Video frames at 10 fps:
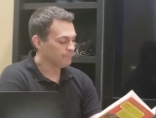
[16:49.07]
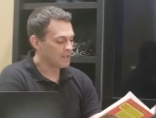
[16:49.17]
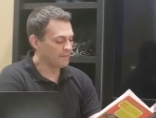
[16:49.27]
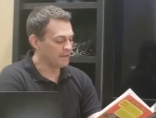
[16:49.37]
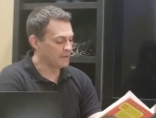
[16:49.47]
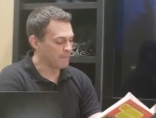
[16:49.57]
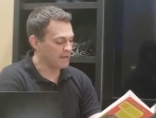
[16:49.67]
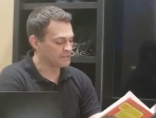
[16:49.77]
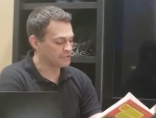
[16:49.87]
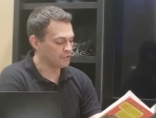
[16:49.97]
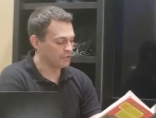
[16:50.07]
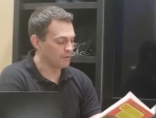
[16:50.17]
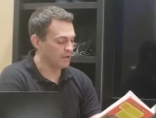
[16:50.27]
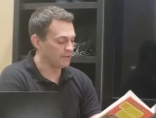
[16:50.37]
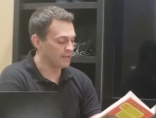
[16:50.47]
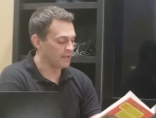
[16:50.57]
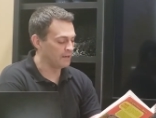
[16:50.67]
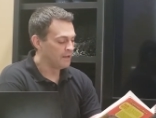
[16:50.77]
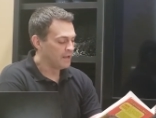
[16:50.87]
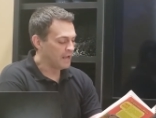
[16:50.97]
And then the menace turned around again,
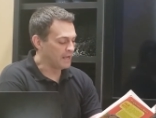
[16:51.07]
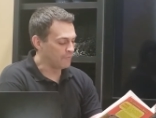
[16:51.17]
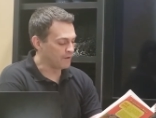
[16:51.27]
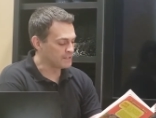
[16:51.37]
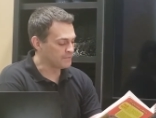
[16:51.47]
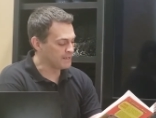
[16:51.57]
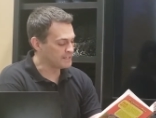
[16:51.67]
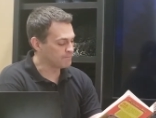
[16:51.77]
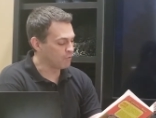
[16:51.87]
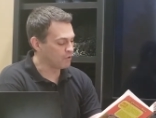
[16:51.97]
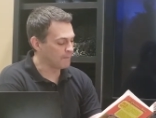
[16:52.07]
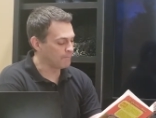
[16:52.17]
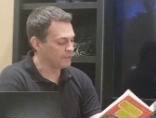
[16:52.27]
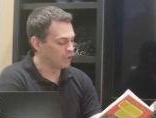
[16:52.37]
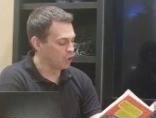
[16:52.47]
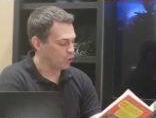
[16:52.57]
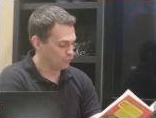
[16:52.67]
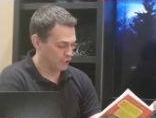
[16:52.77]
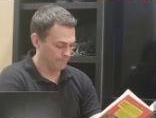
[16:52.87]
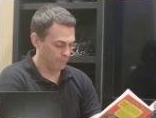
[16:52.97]
and the first face spoke up in a low,
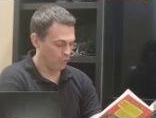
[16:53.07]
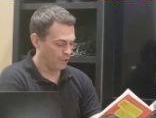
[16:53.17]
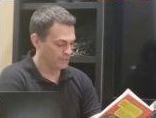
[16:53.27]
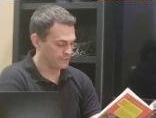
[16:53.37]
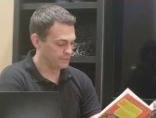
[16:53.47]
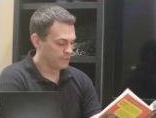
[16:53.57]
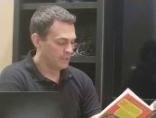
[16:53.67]
deep voice.